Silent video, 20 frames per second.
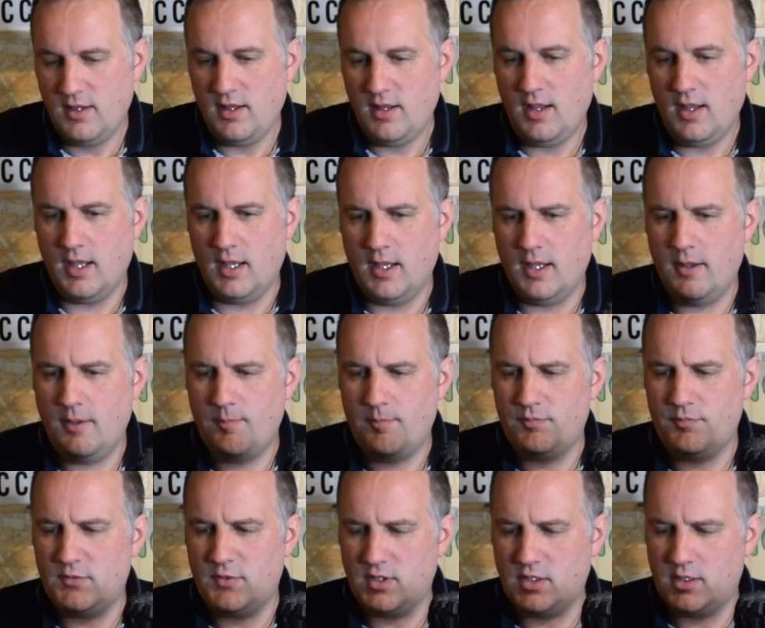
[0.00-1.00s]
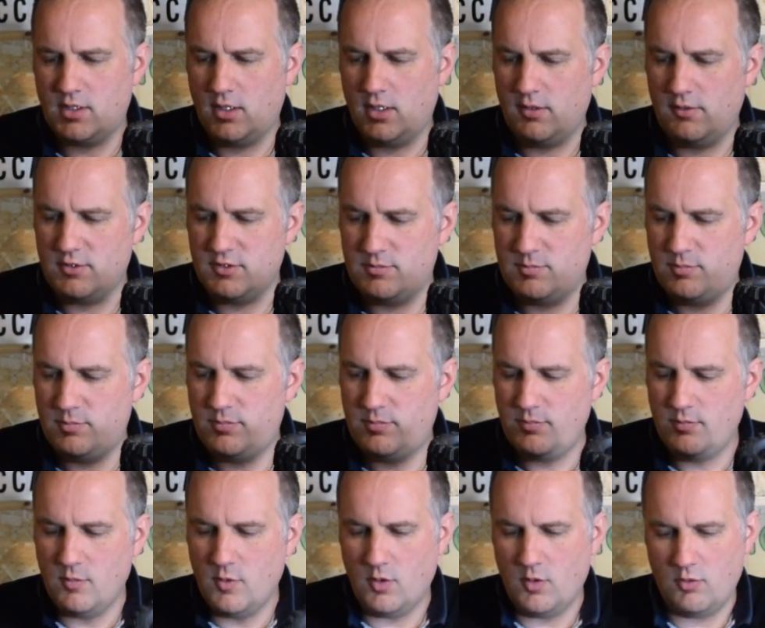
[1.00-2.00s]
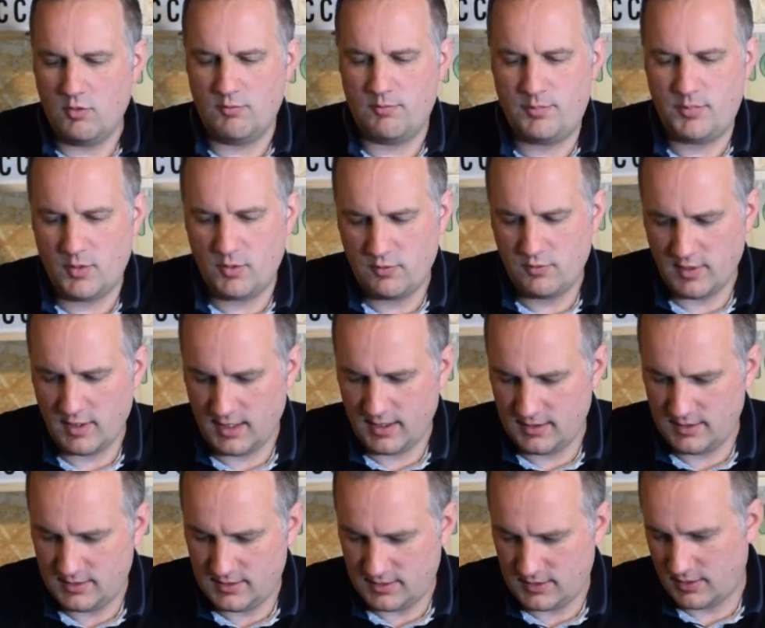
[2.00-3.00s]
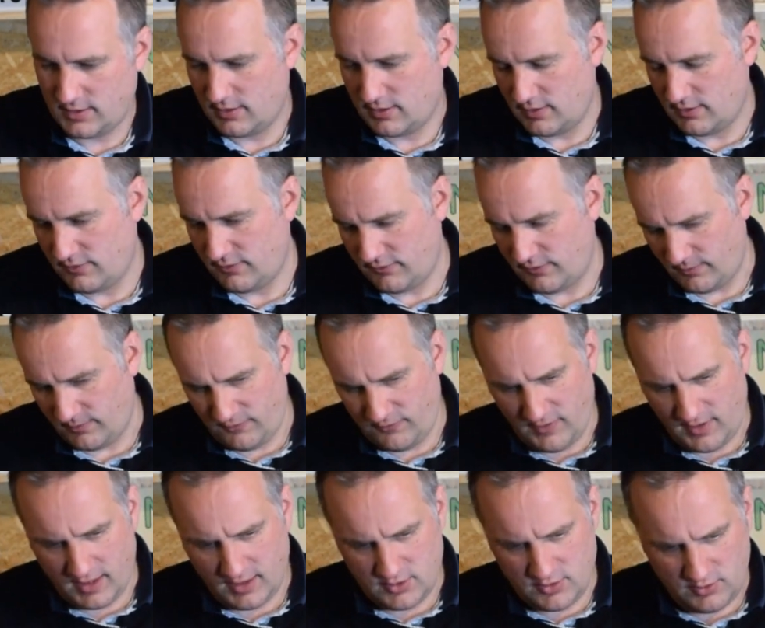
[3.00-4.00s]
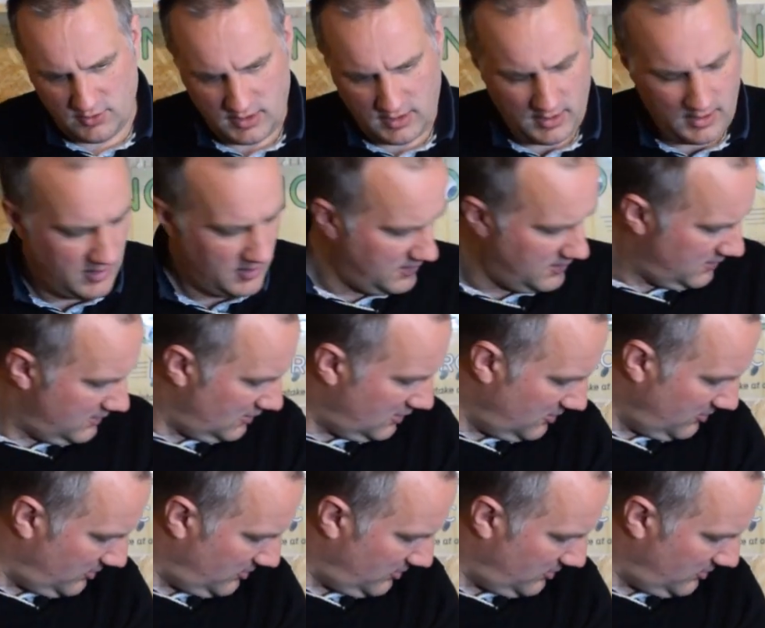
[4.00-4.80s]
The car is all ball raced from factory. I